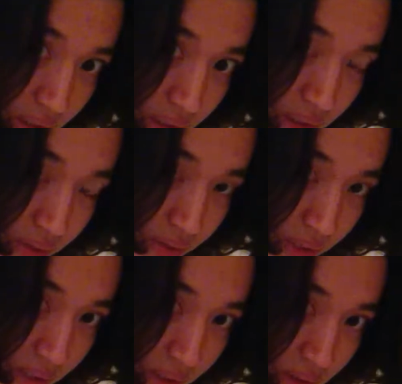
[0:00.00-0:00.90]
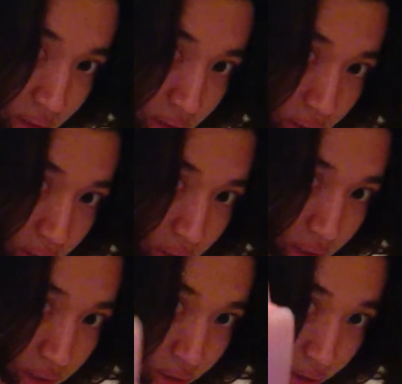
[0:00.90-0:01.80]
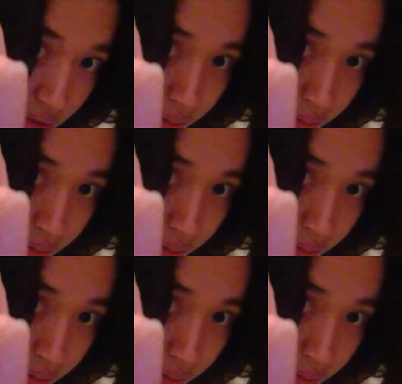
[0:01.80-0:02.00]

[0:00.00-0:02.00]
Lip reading: Is it real? It's got